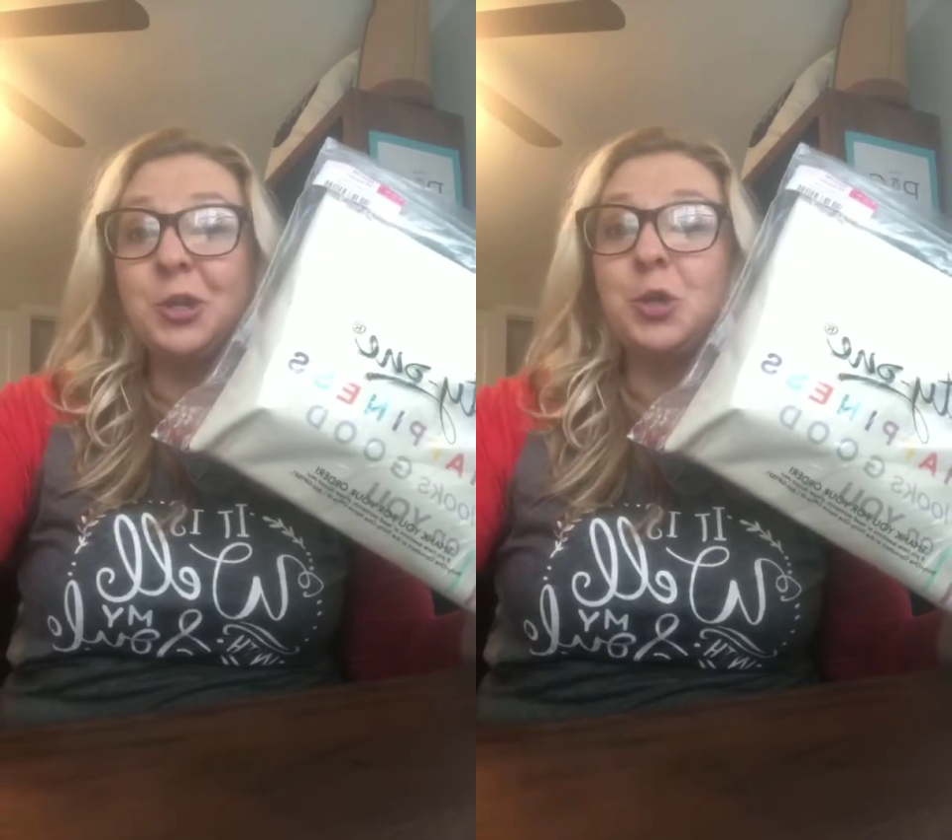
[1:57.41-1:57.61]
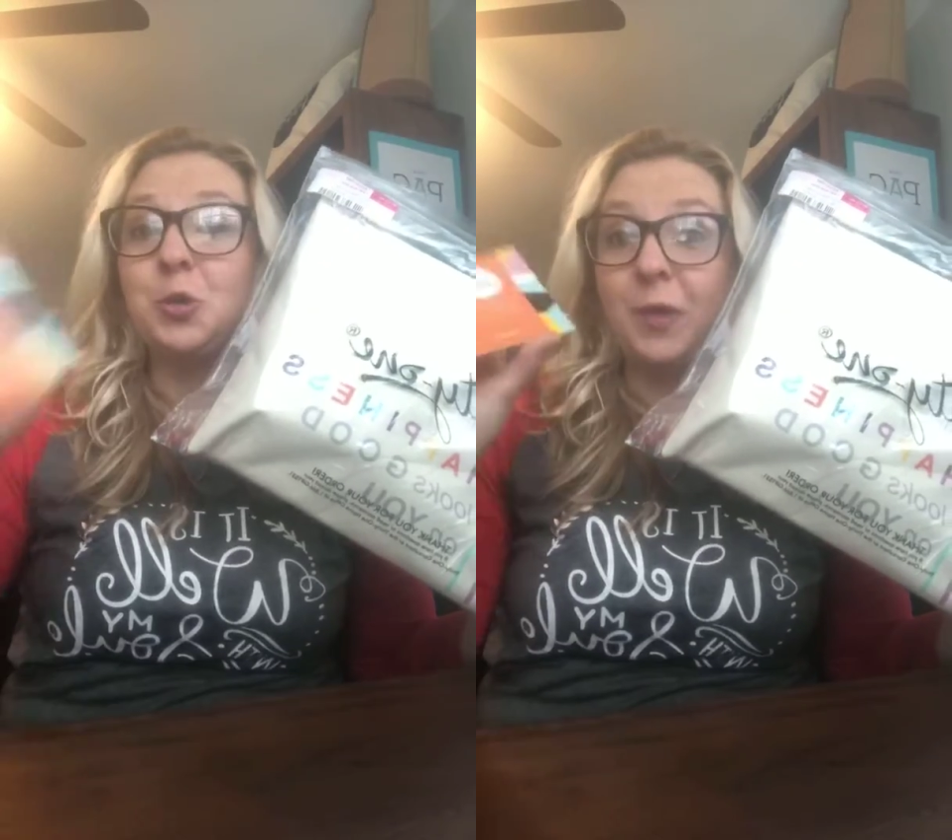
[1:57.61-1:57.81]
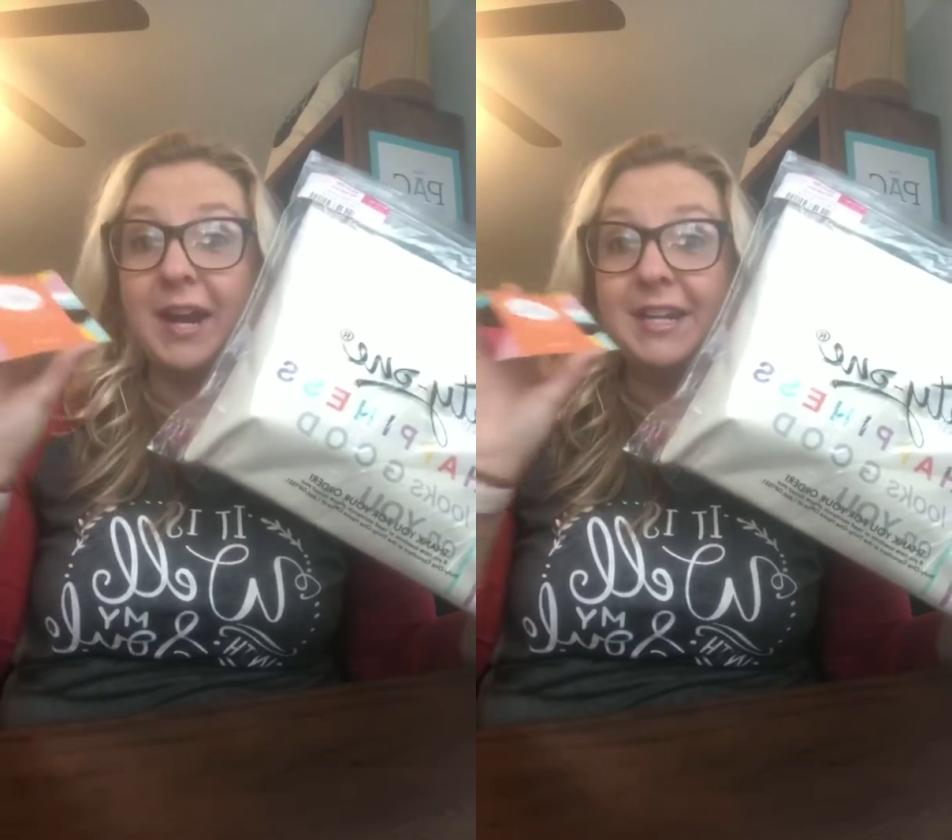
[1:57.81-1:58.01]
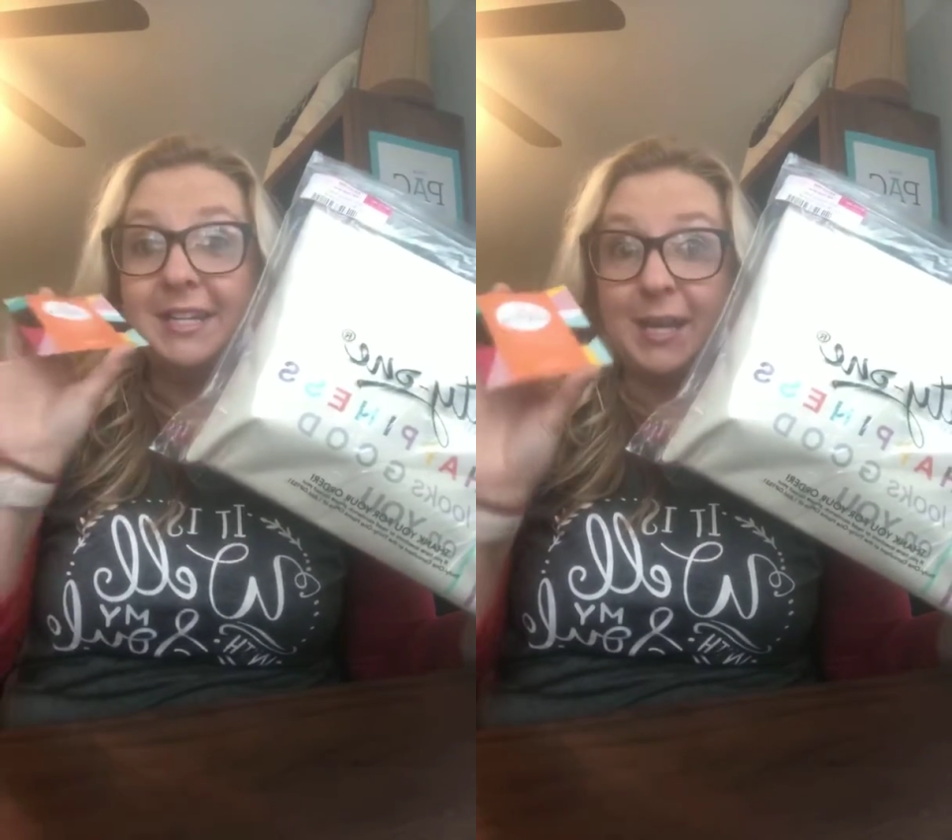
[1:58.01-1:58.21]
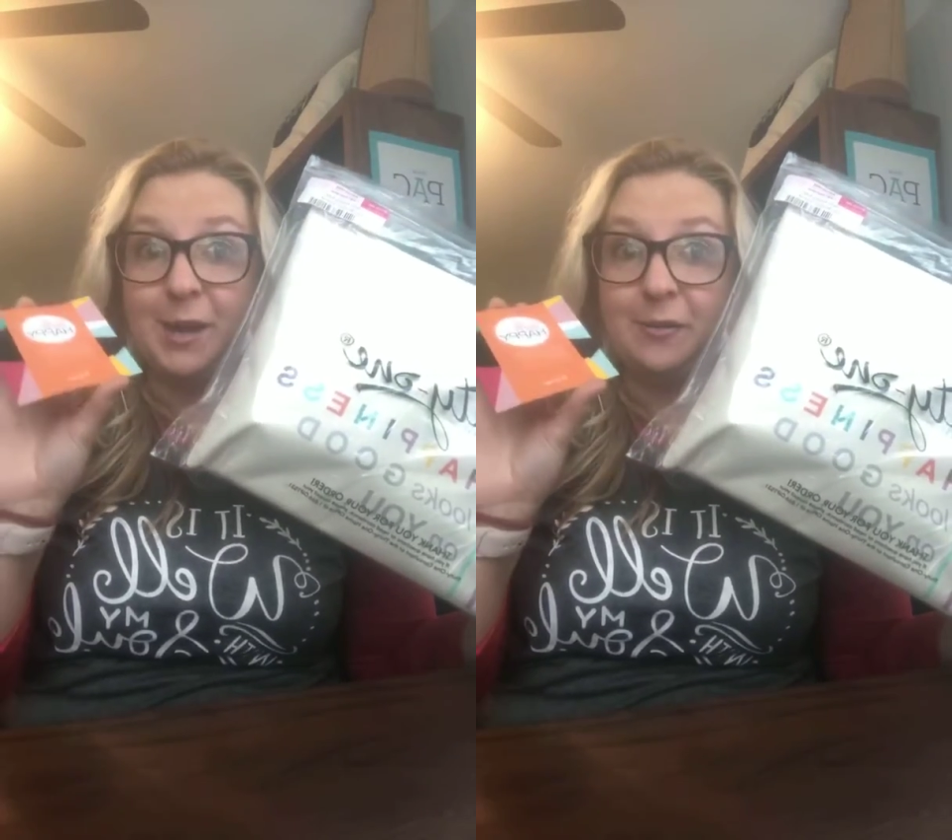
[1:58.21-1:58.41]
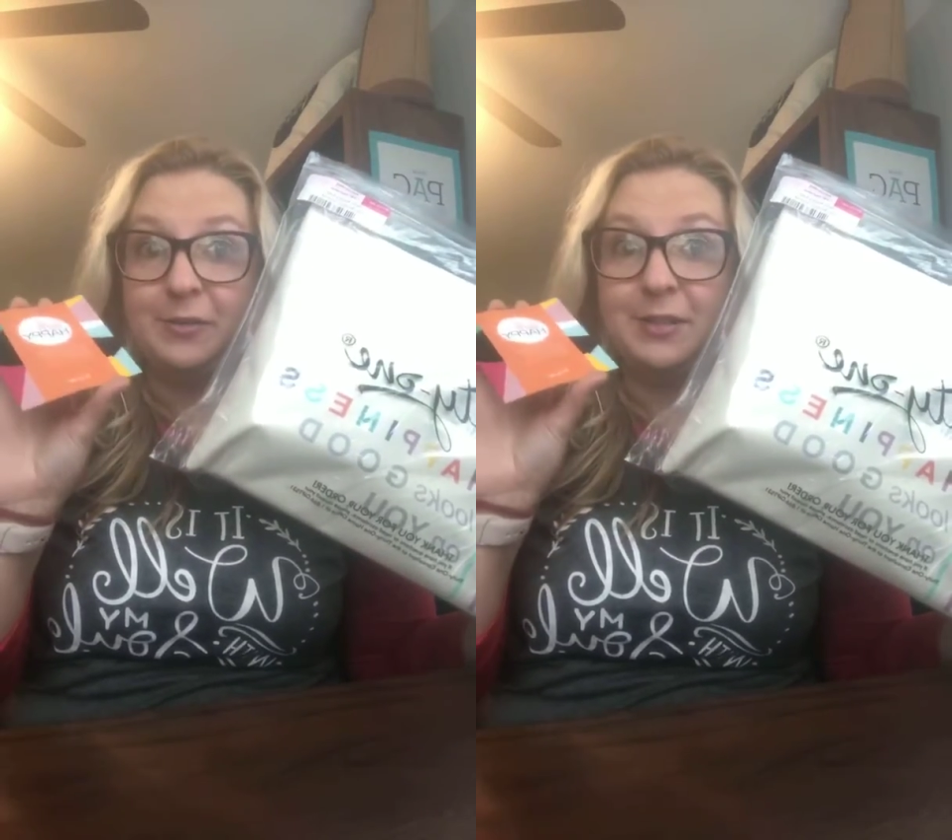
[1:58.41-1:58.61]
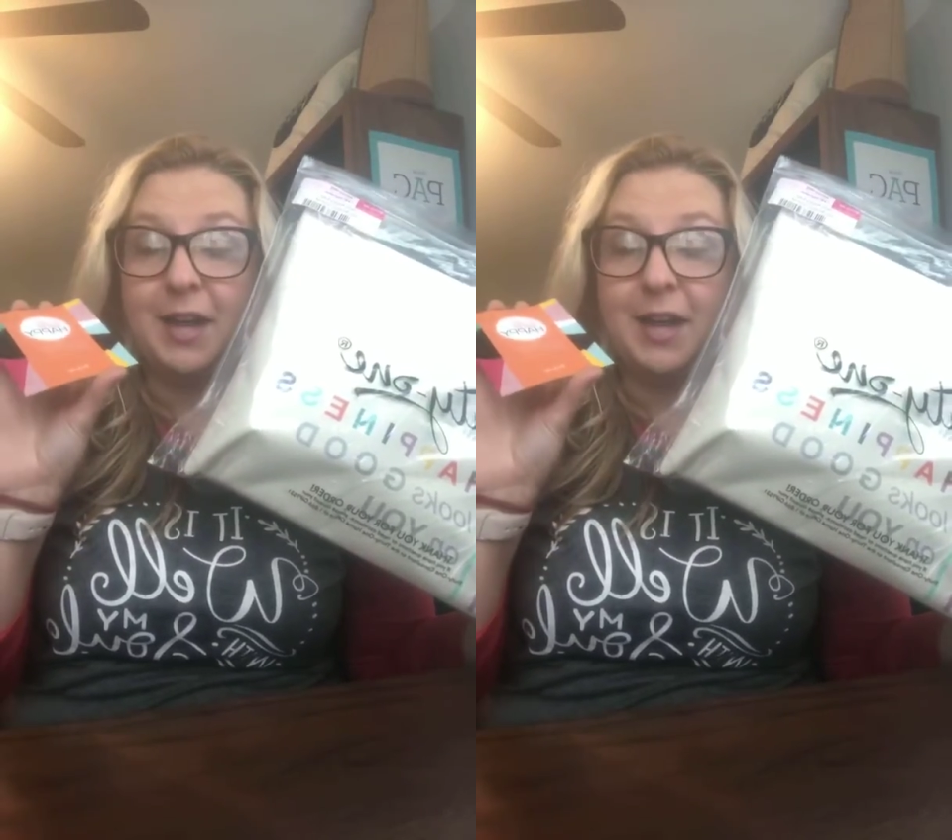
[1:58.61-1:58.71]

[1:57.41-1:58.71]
are great gifts,